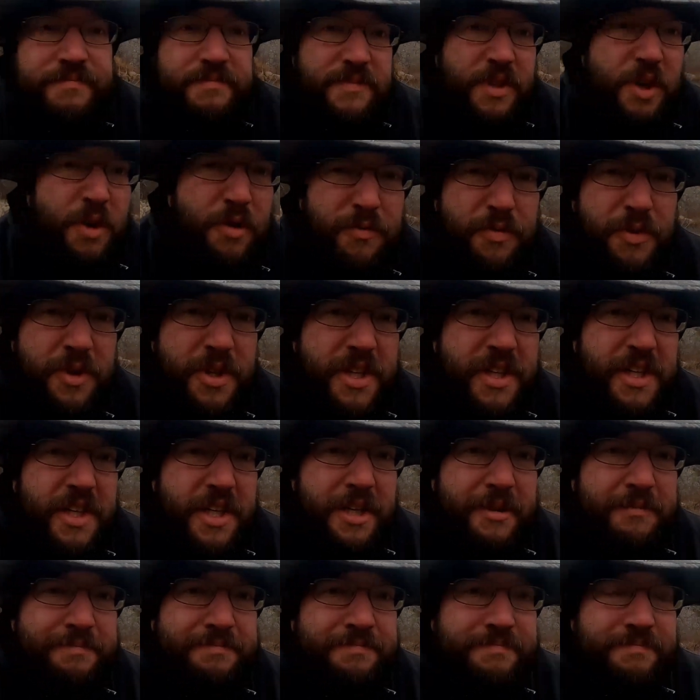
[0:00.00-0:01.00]
Hopefully
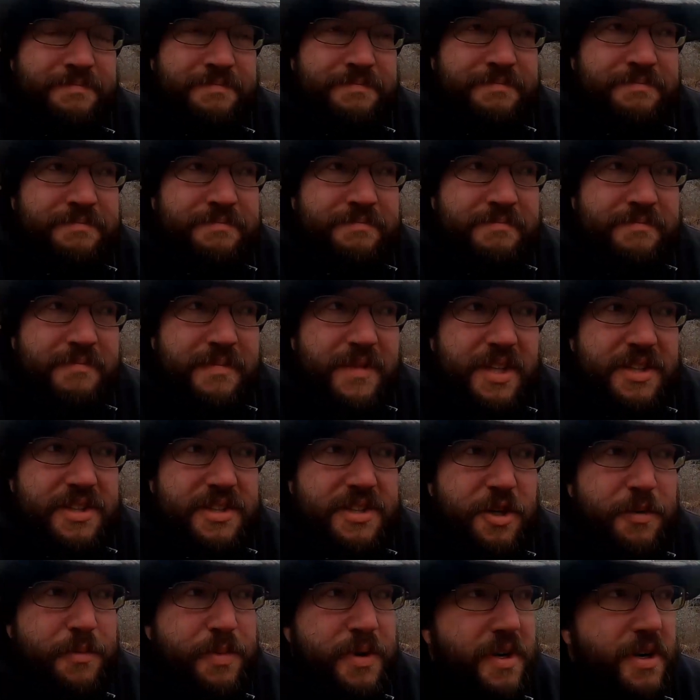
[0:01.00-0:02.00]

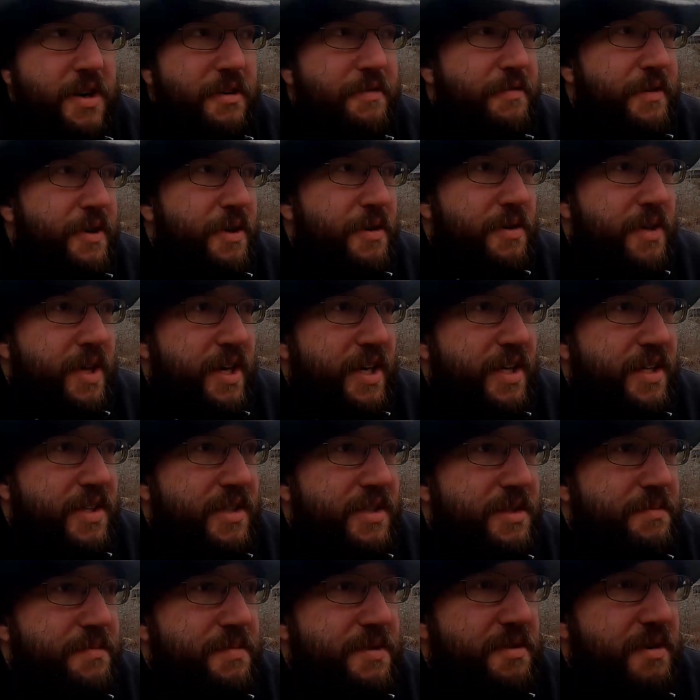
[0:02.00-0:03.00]
stupid enough for you to like and
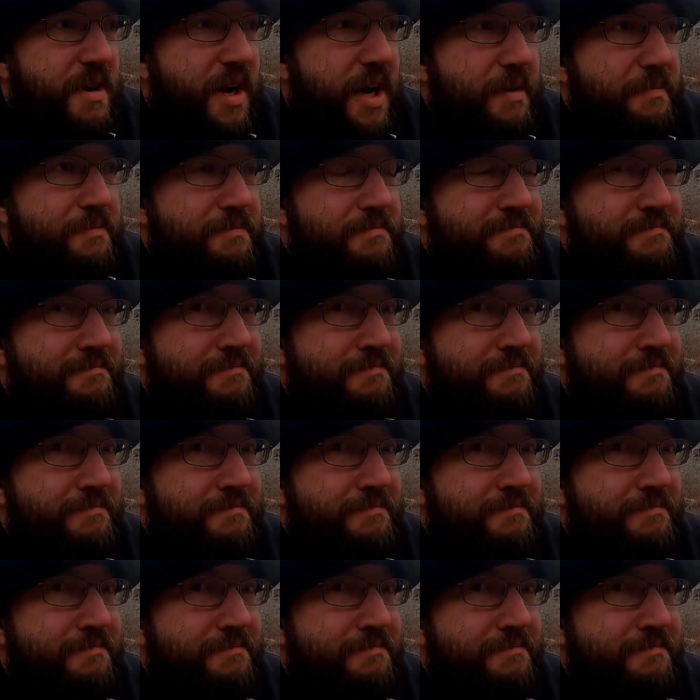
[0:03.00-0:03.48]
subscribe.